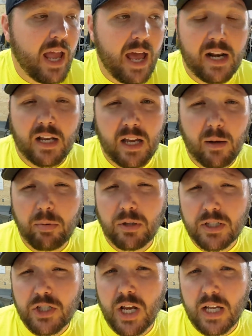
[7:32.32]
a
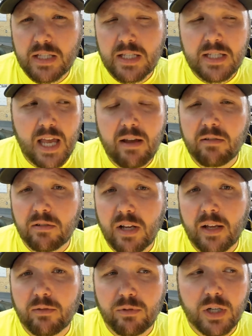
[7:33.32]
couple of chances at
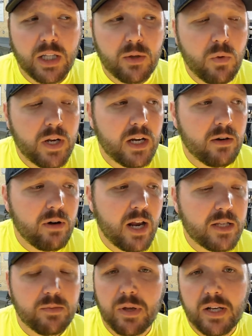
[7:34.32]
really winning a
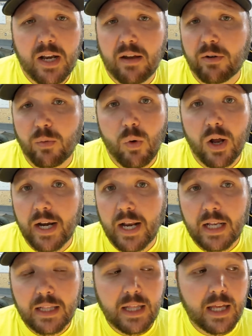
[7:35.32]
race, but never won
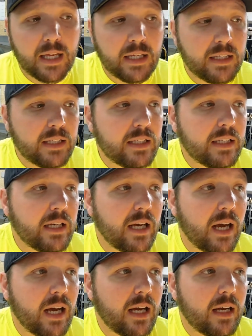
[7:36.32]
anything.
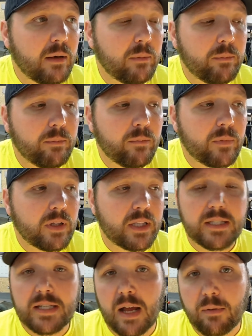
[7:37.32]
At
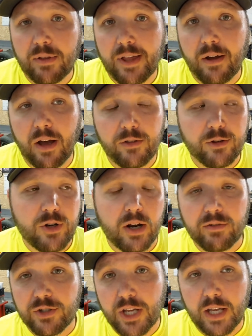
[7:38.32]
least not without other
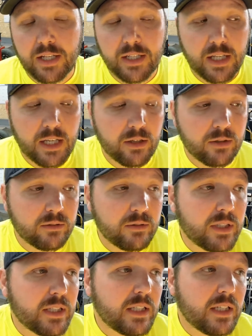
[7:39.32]
drivers getting DQ'd.
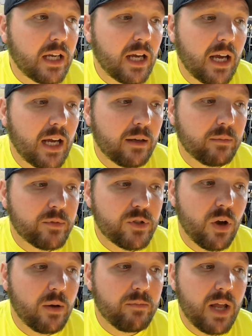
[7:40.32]

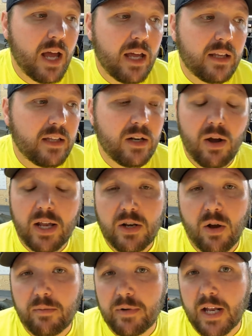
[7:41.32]
So I'm not, I
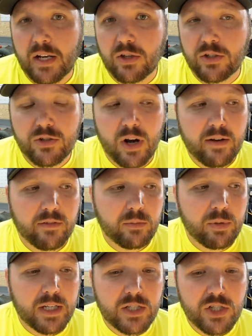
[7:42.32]
know I'm not a good driver,
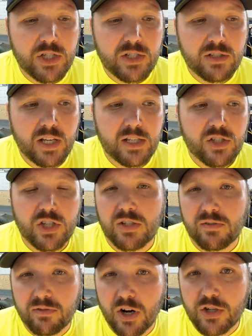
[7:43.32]
but it's
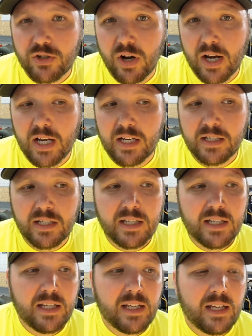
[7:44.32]
just frustrating
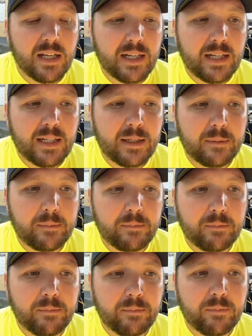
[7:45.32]

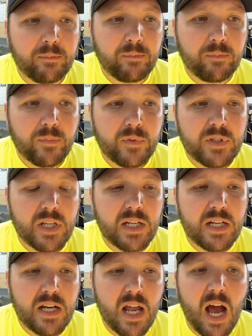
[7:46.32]
to
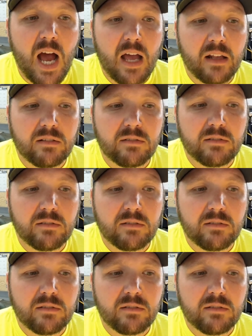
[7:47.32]
not